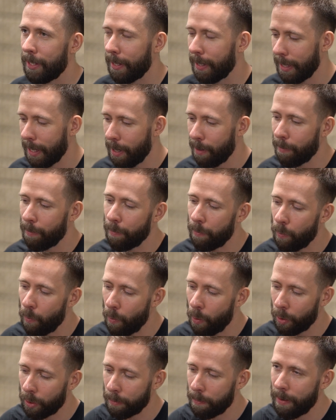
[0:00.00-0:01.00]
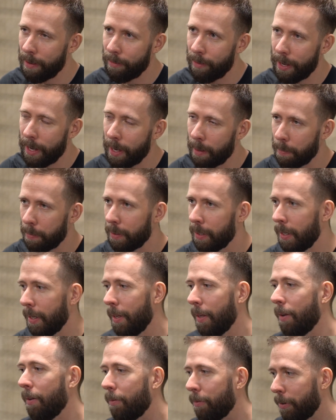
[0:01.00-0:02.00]
And I kind of worked my way up
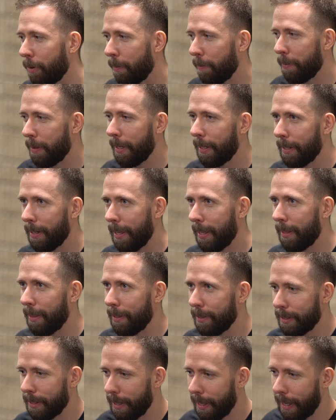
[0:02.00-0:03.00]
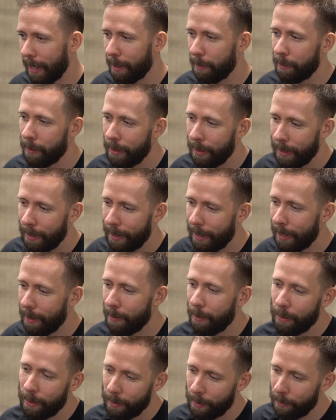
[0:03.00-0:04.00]
from being like this like
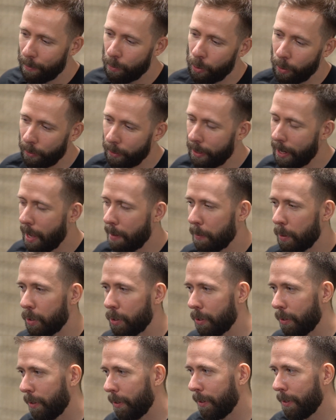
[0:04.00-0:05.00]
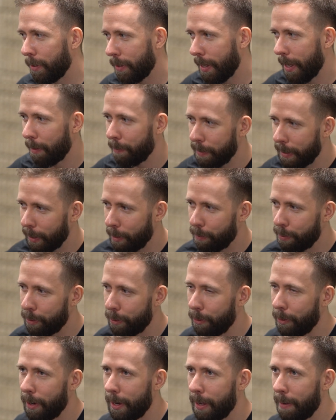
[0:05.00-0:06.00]
total amateur to like being a
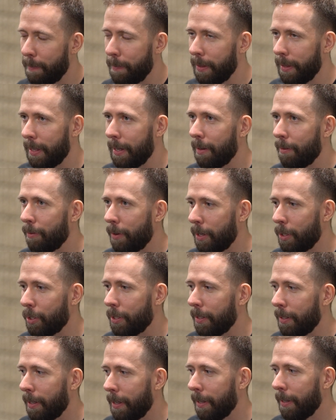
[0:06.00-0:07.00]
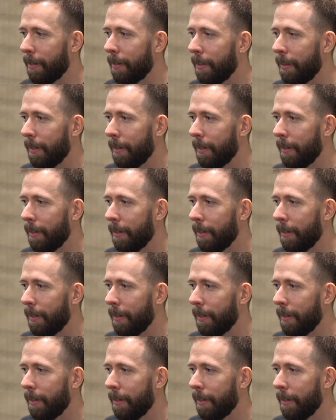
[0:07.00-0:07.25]
pro-am, and then eventually